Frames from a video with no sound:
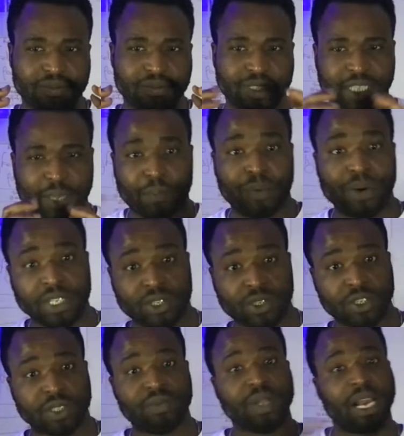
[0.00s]
separates
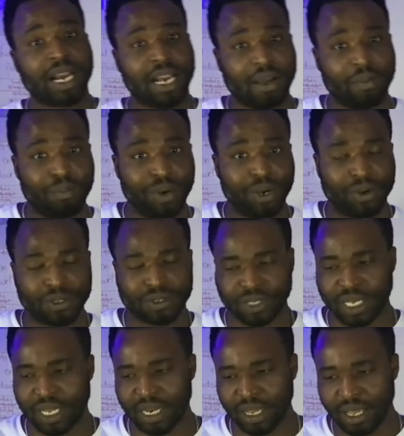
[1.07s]
us rather than bring us
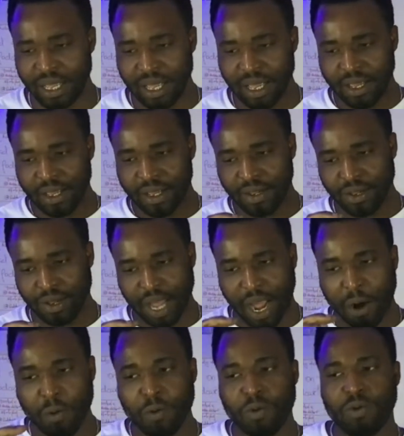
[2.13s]
together?
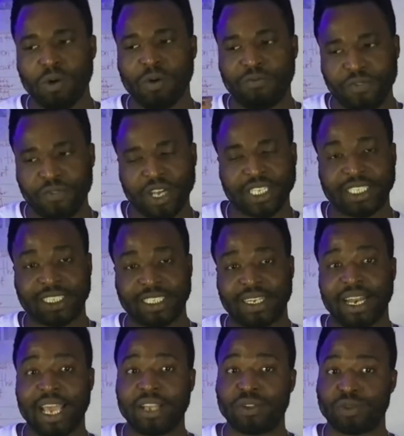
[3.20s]
I would first
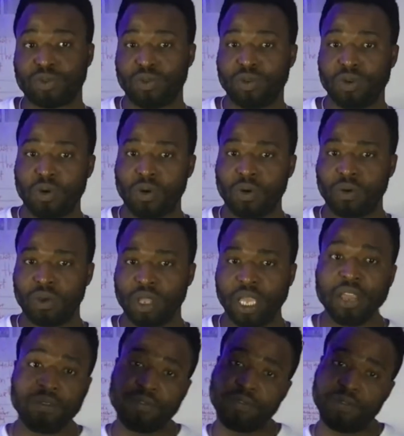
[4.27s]
like to know,
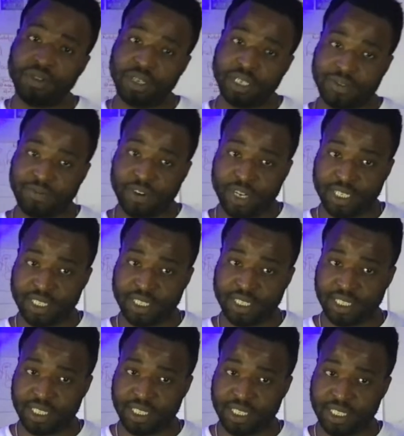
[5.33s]
if first, is
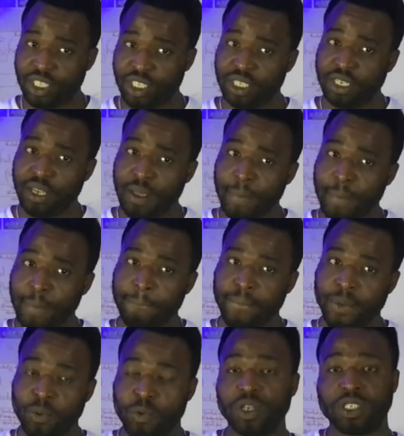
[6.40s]
she
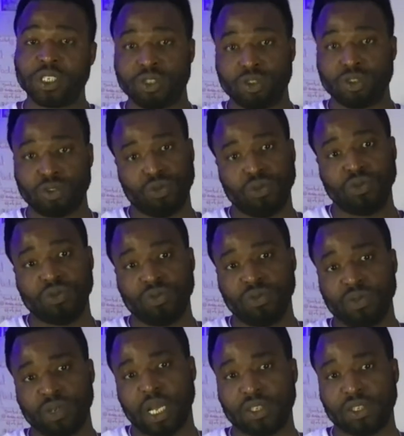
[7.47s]
worth it to you
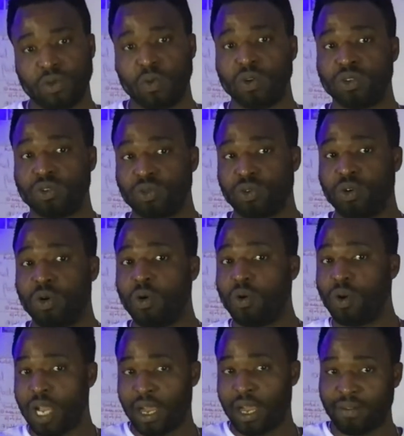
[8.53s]
that you want to go
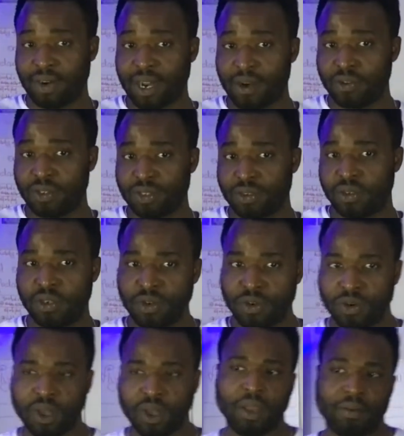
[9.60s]
that route?
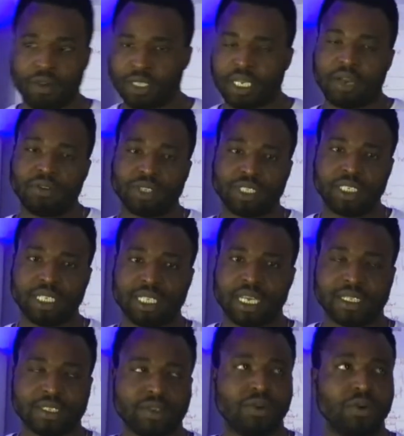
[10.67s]
Because I will see it
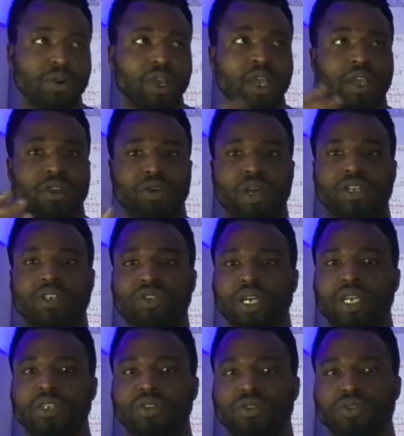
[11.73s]
as, oh, you are
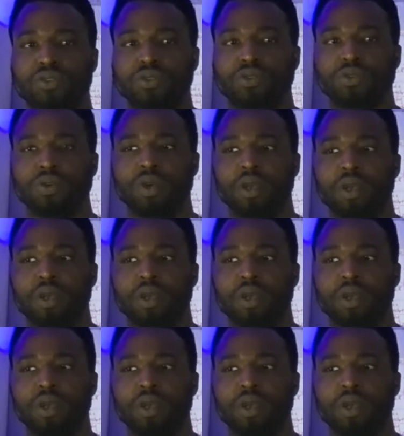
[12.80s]
trying to